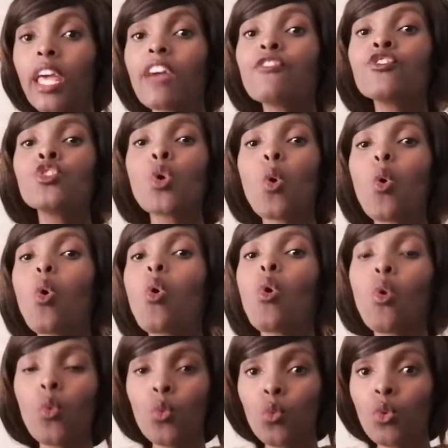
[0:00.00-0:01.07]
have your
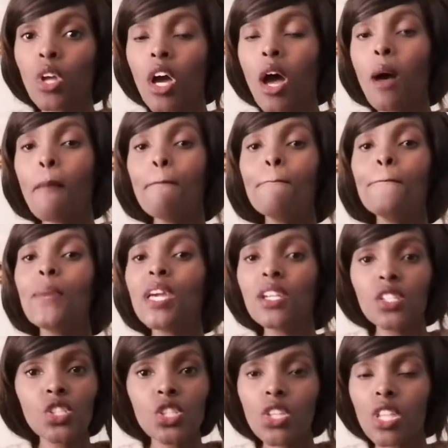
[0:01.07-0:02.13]
own
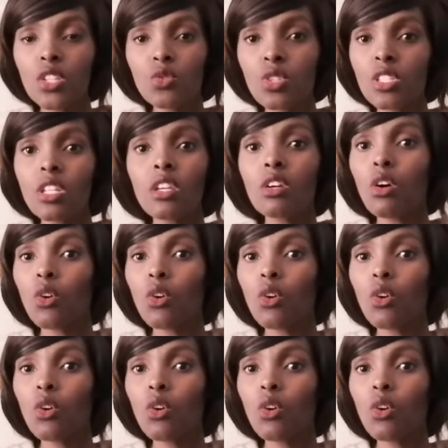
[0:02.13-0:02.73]
measure that you say,